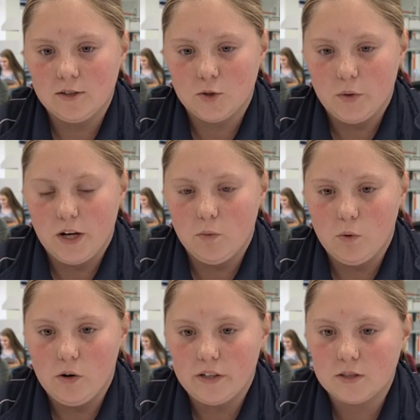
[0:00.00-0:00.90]
to wear
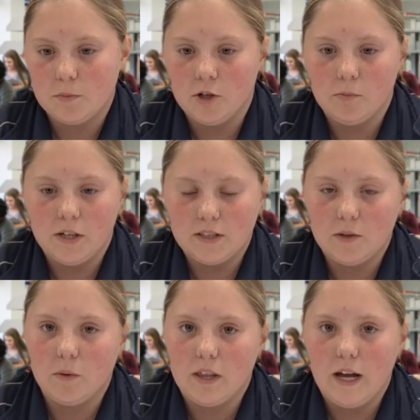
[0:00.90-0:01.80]
while experimenting
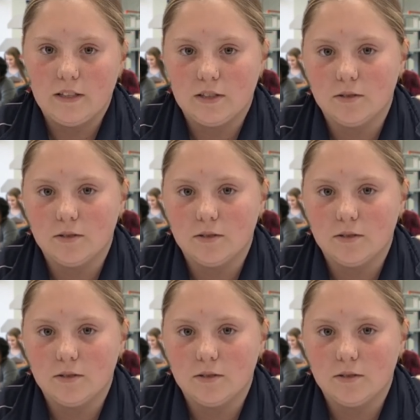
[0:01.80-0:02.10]
with acid.